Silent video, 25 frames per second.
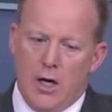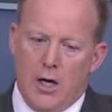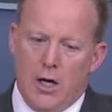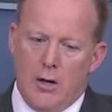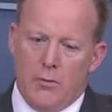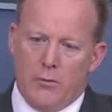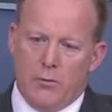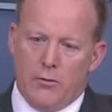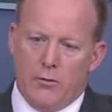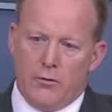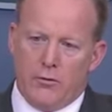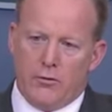
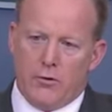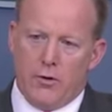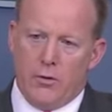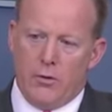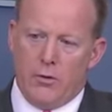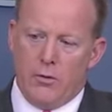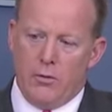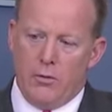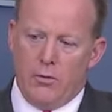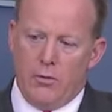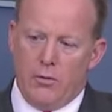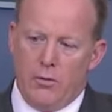Um,
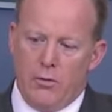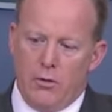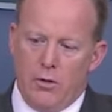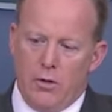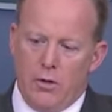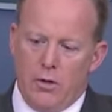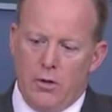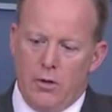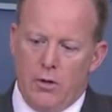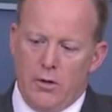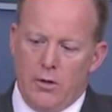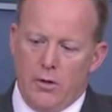so,
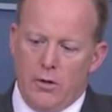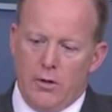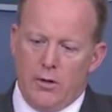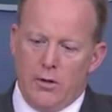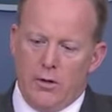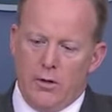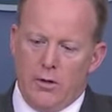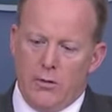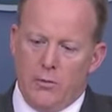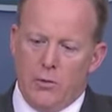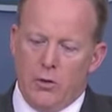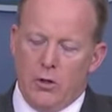uh,
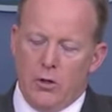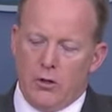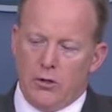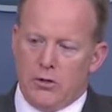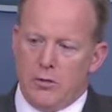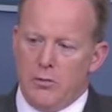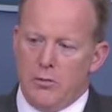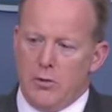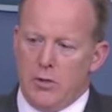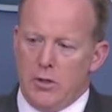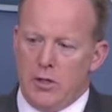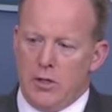the
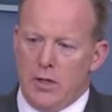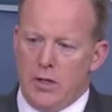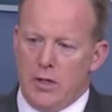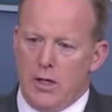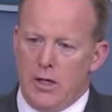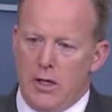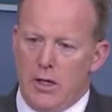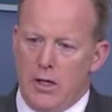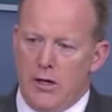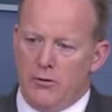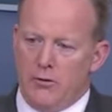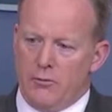world
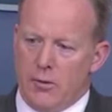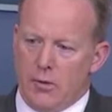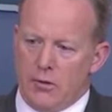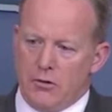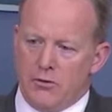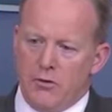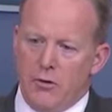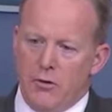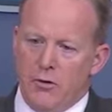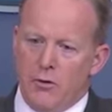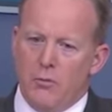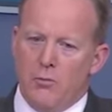community, and
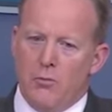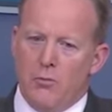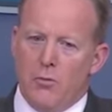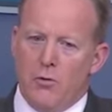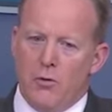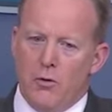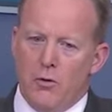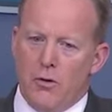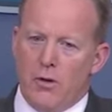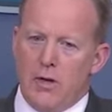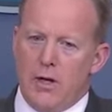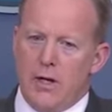especially the
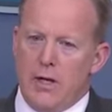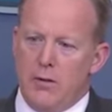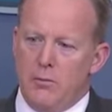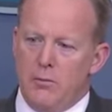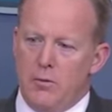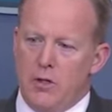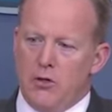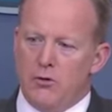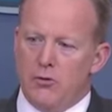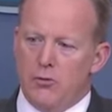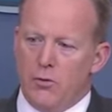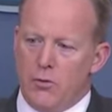more that
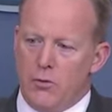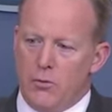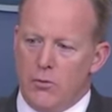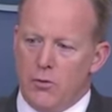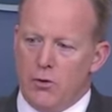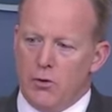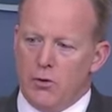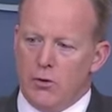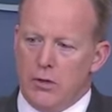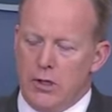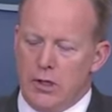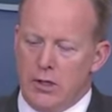he meets
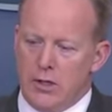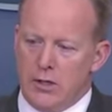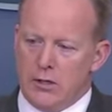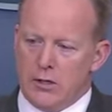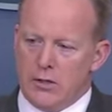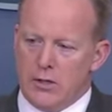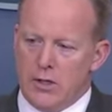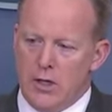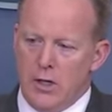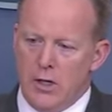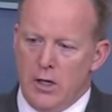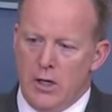with world
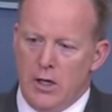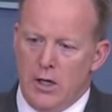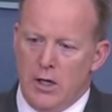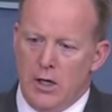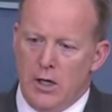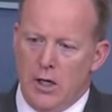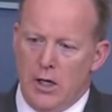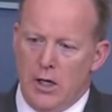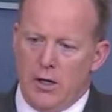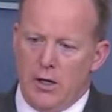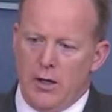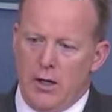leaders
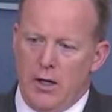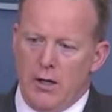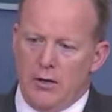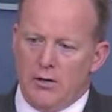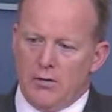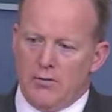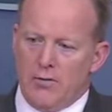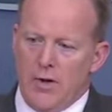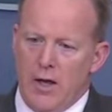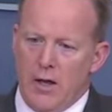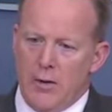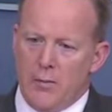uh,
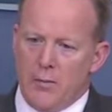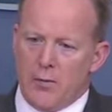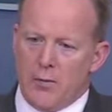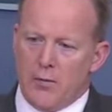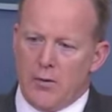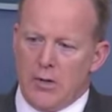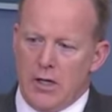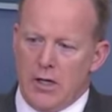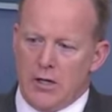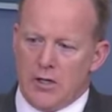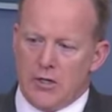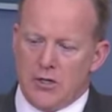
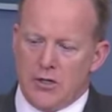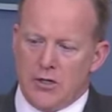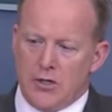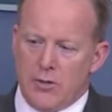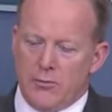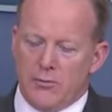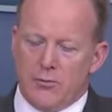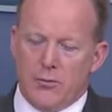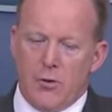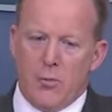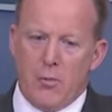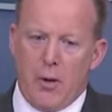developing
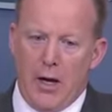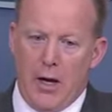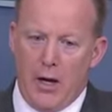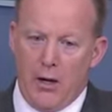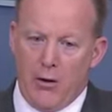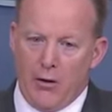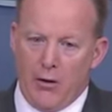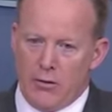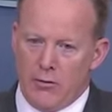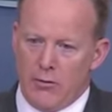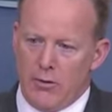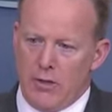relationships,
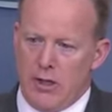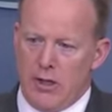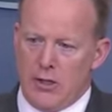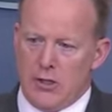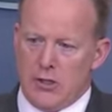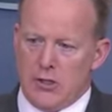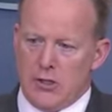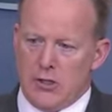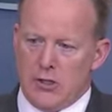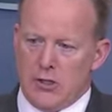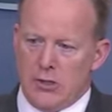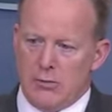repairing
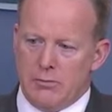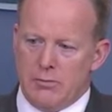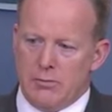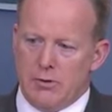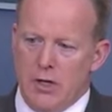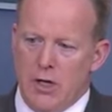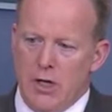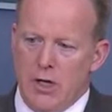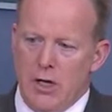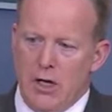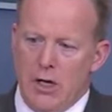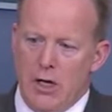
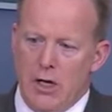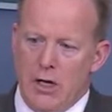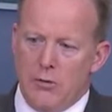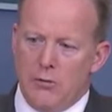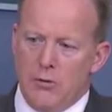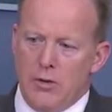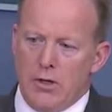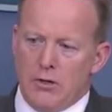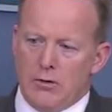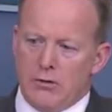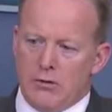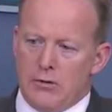relationships,
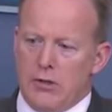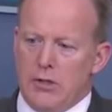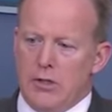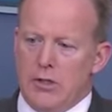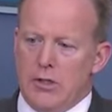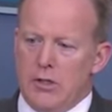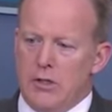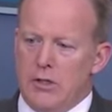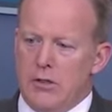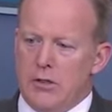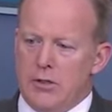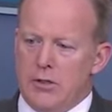and
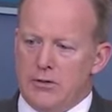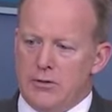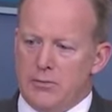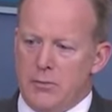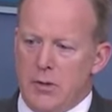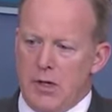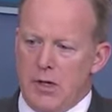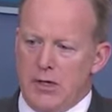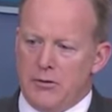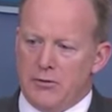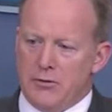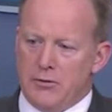reasserting the
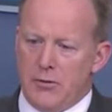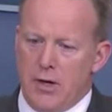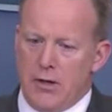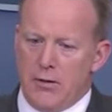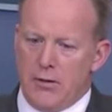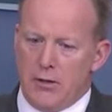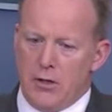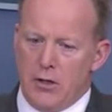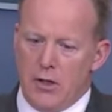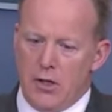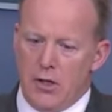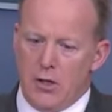U.S. place
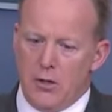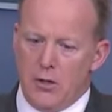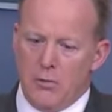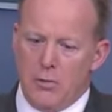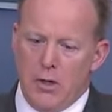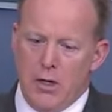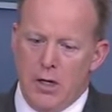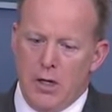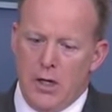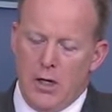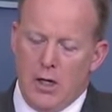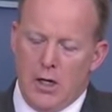around the
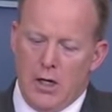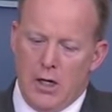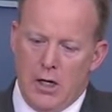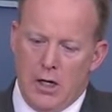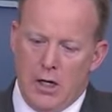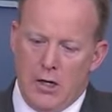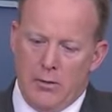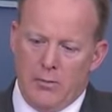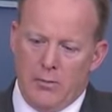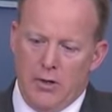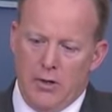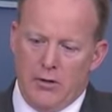globe
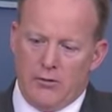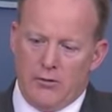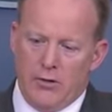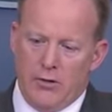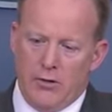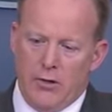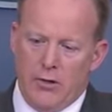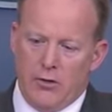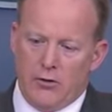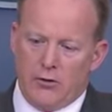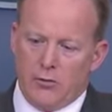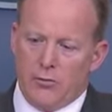um,
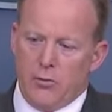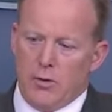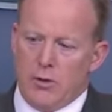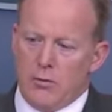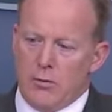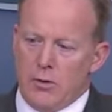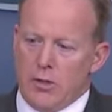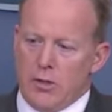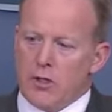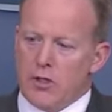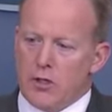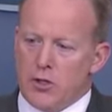is a it should
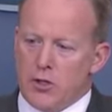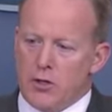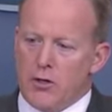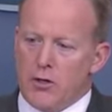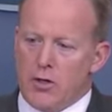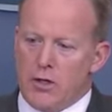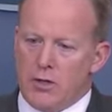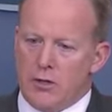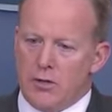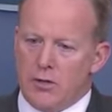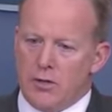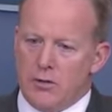be
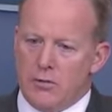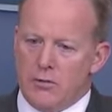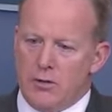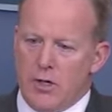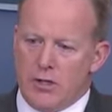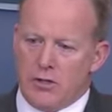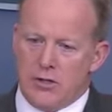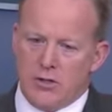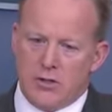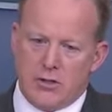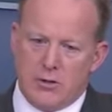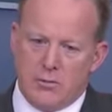reassuring to
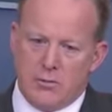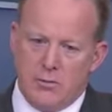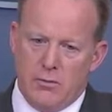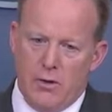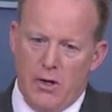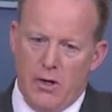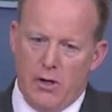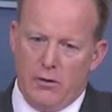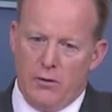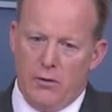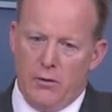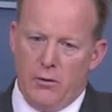not just
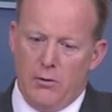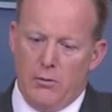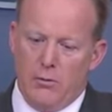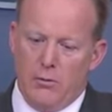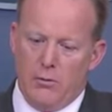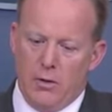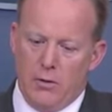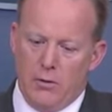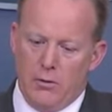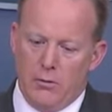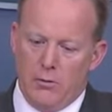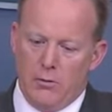uh,
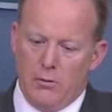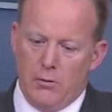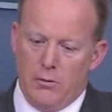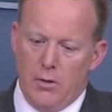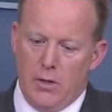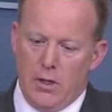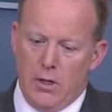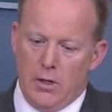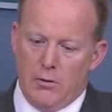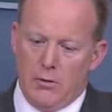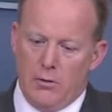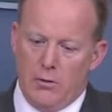you know
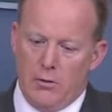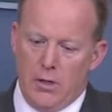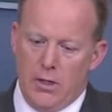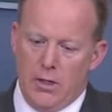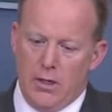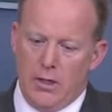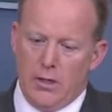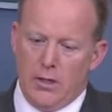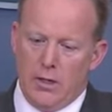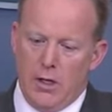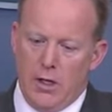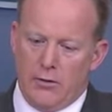uh,
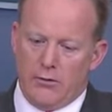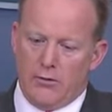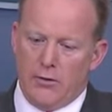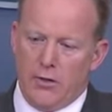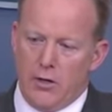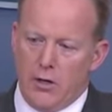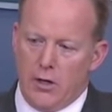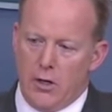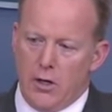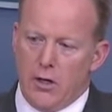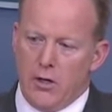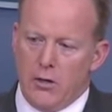here, us
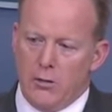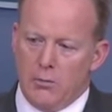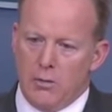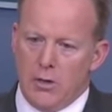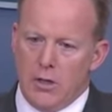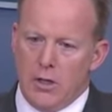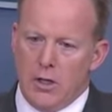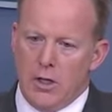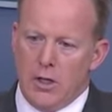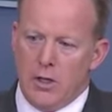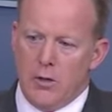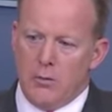here at
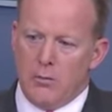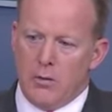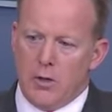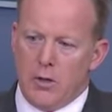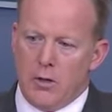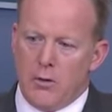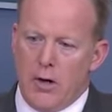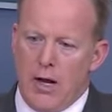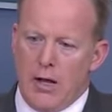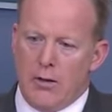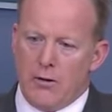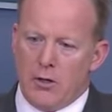home,
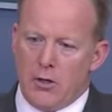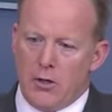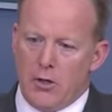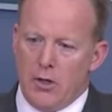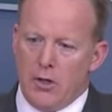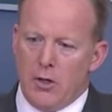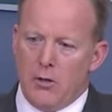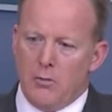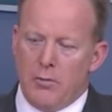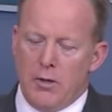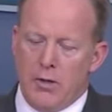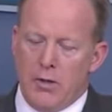but around the
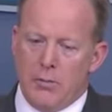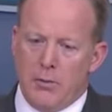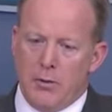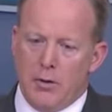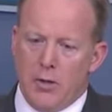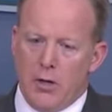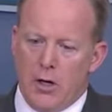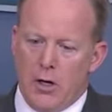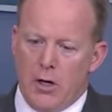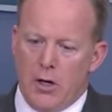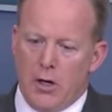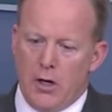globe,
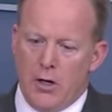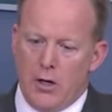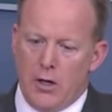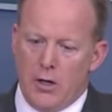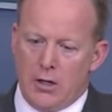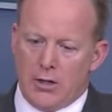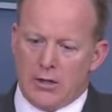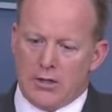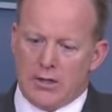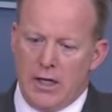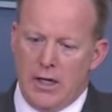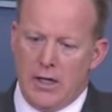people are,
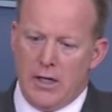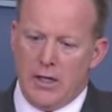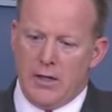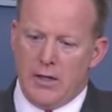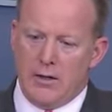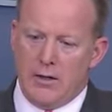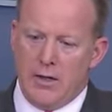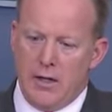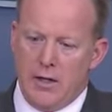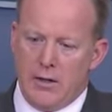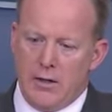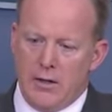are
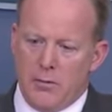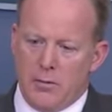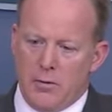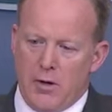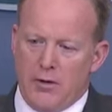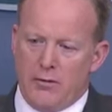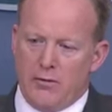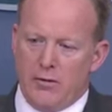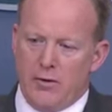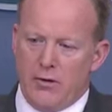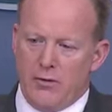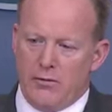excited that the
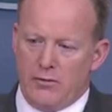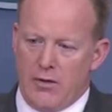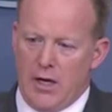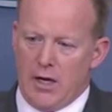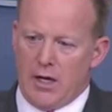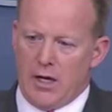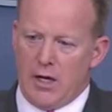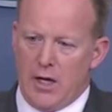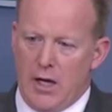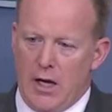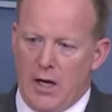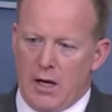president is
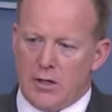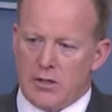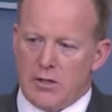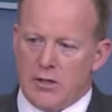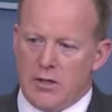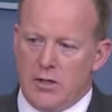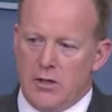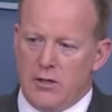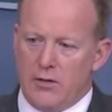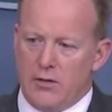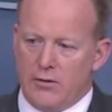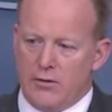taking
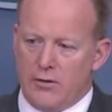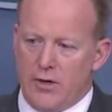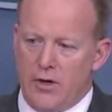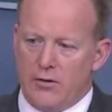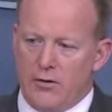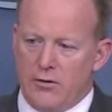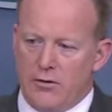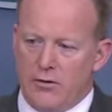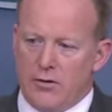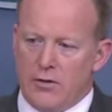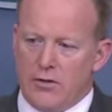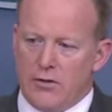action and
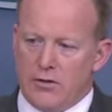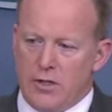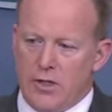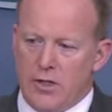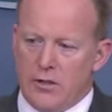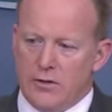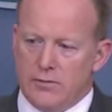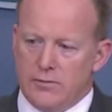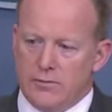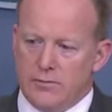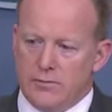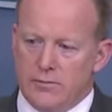decisively
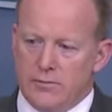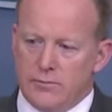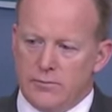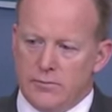so.